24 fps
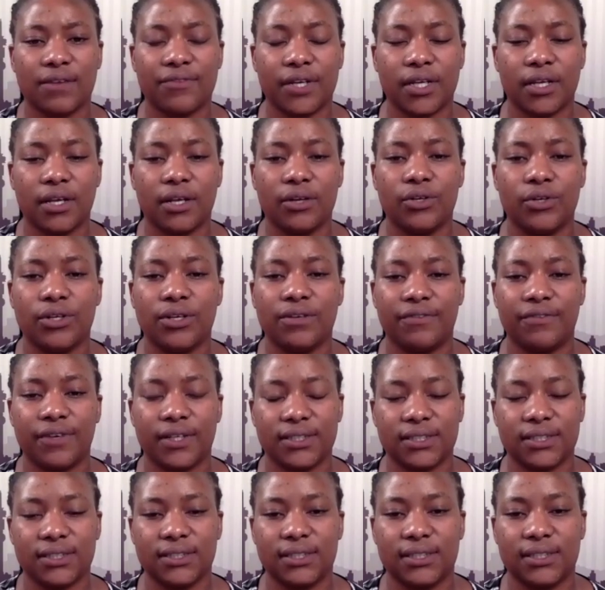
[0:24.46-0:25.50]
African
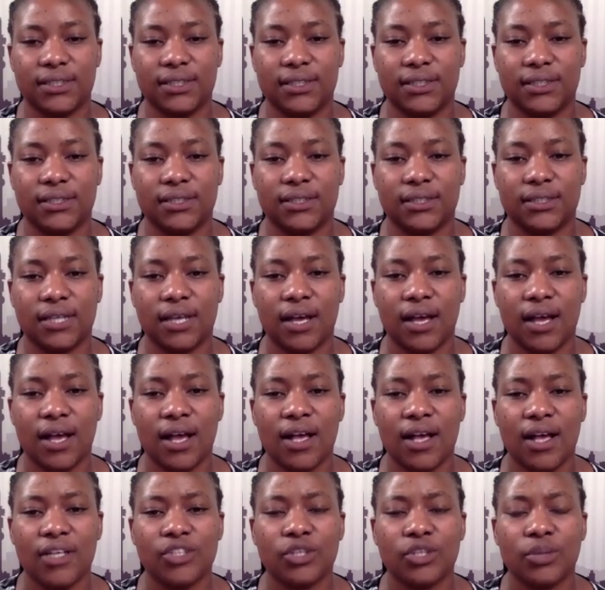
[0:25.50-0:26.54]
universities.
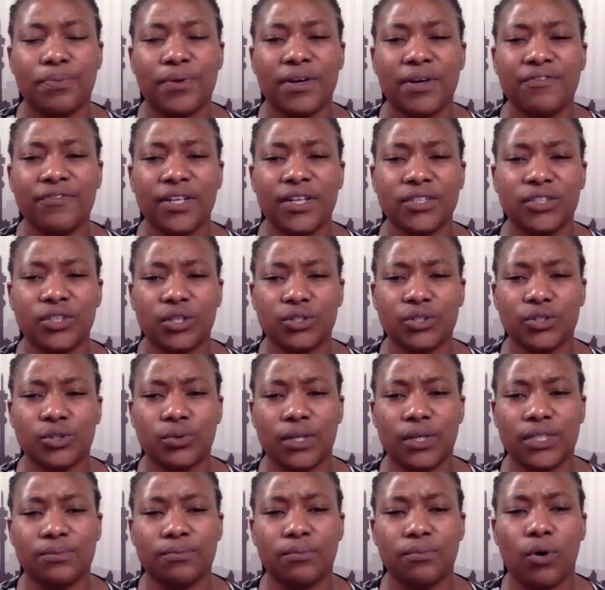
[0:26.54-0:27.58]
So, briefly talk to
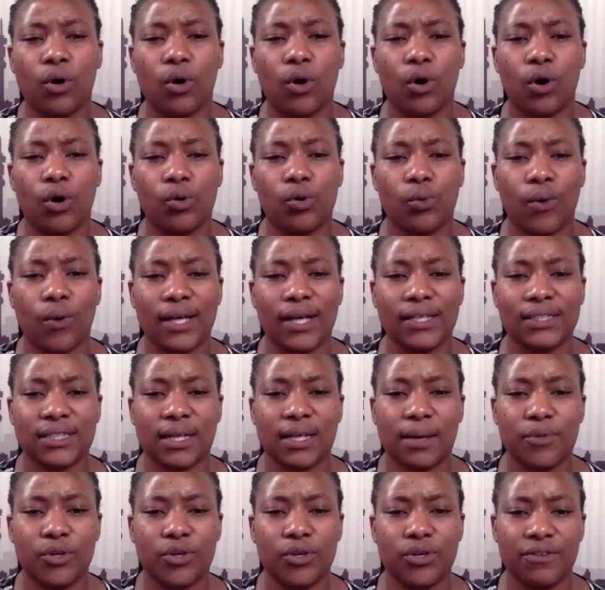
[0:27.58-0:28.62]
us more on why
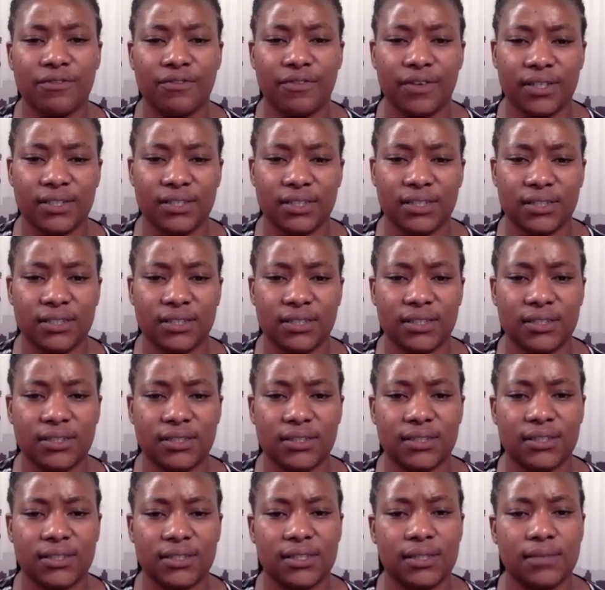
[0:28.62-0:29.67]
some
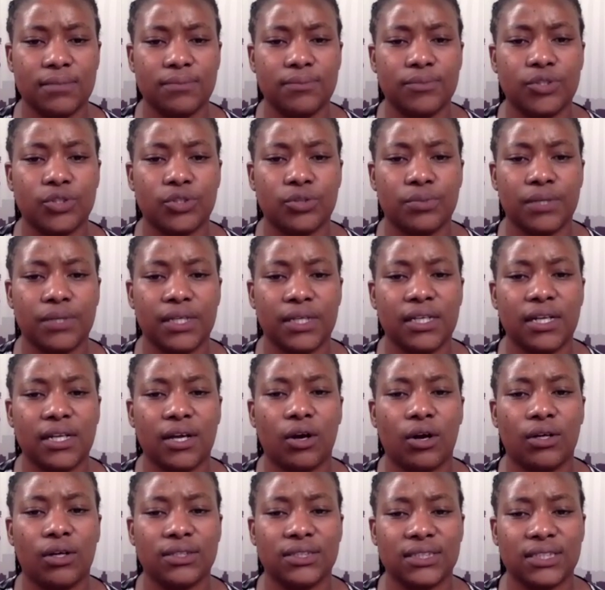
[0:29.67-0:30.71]
universities seem to be in a
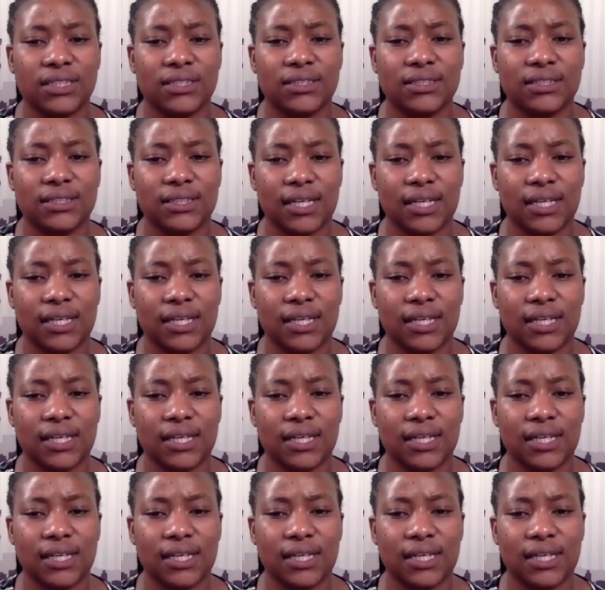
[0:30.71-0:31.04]
constant